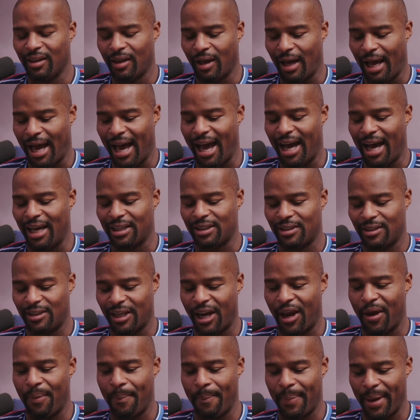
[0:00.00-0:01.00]
Ask
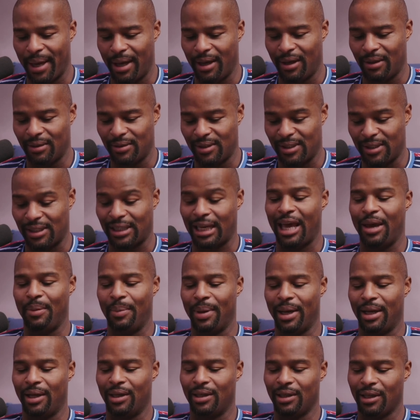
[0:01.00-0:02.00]
Jay Bell, Slay
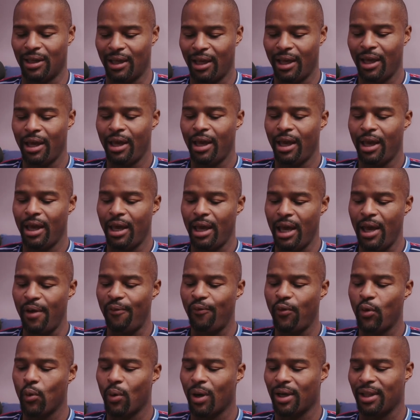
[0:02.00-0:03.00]
Bell. If
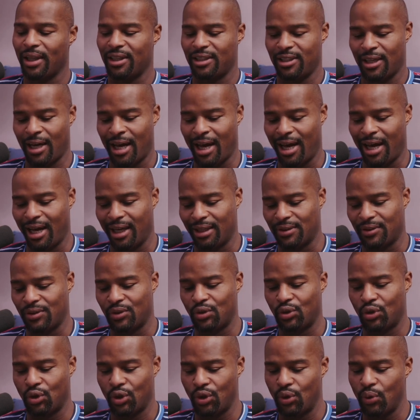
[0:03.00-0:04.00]
you are the Giants,
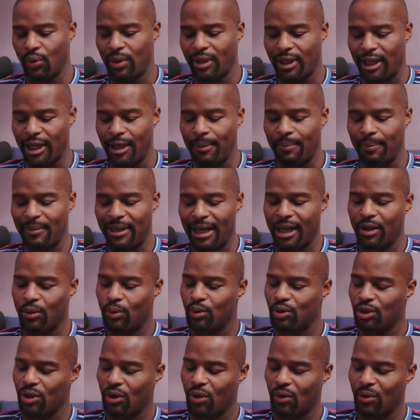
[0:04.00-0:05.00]
do you keep Daniel
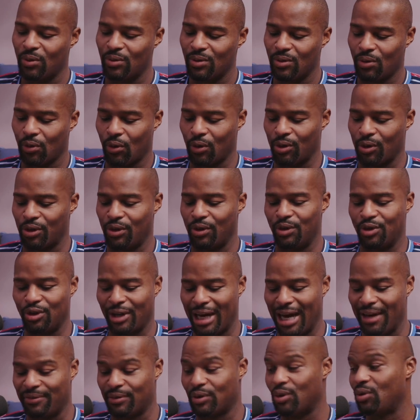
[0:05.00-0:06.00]
Jones or do you
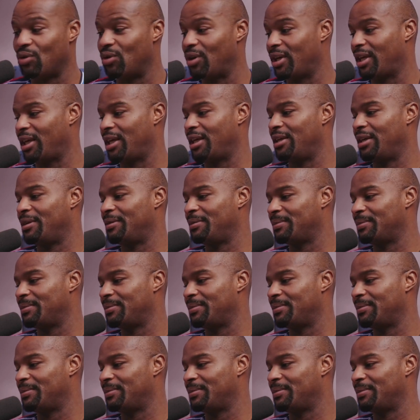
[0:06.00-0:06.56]
draft a rookie?